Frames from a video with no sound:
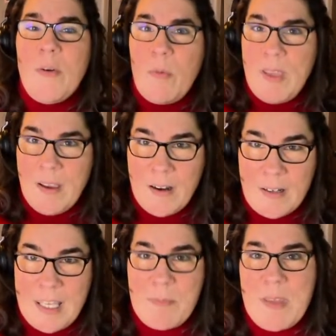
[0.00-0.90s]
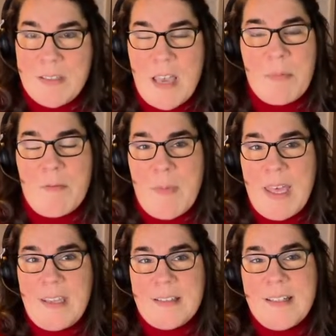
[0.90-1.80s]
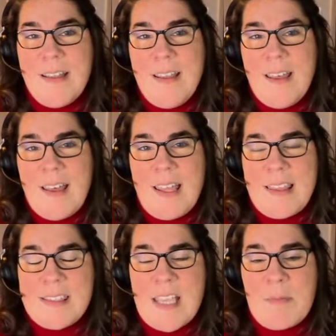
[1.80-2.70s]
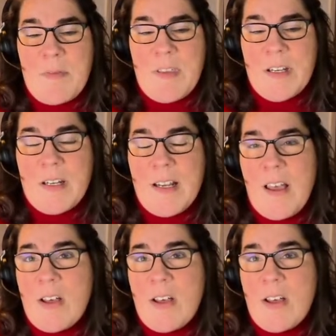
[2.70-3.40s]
we are keeping top of mind this time of year.